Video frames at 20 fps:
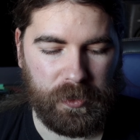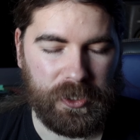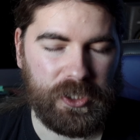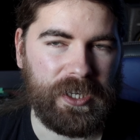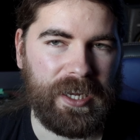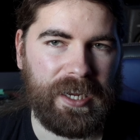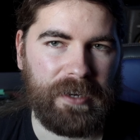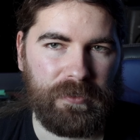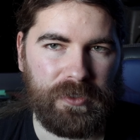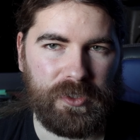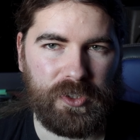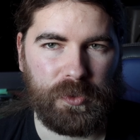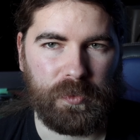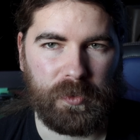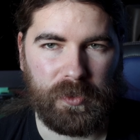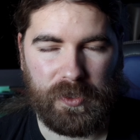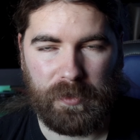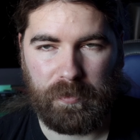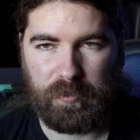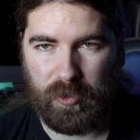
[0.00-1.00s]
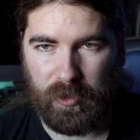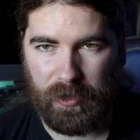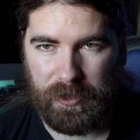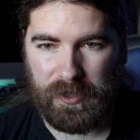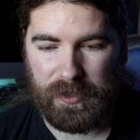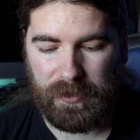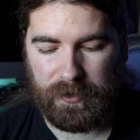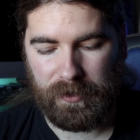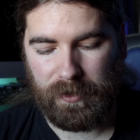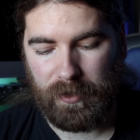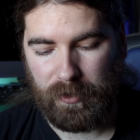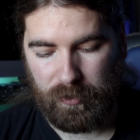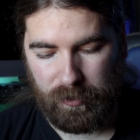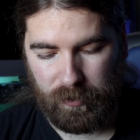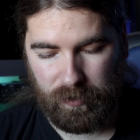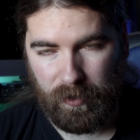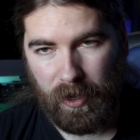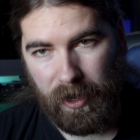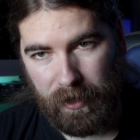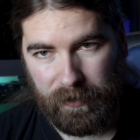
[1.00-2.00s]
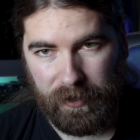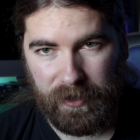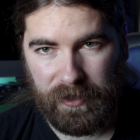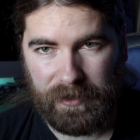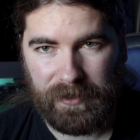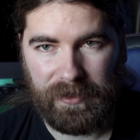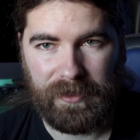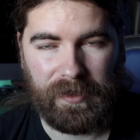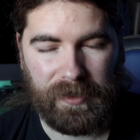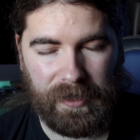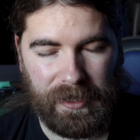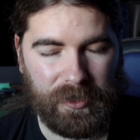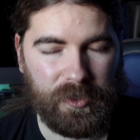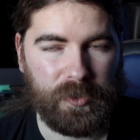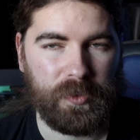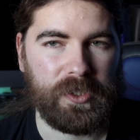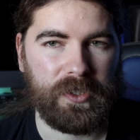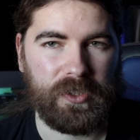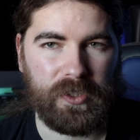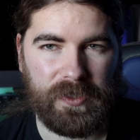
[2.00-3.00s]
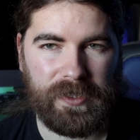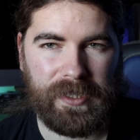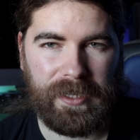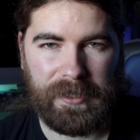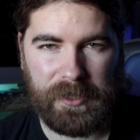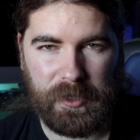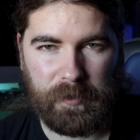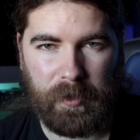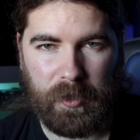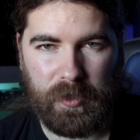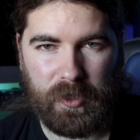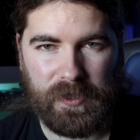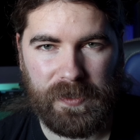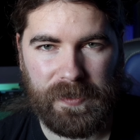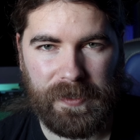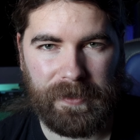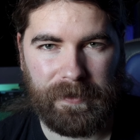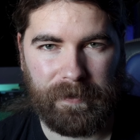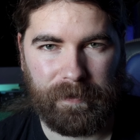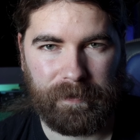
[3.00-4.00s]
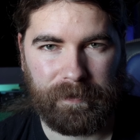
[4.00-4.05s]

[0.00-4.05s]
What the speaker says: which areas you want to brighten, rather than using just that exposure setting.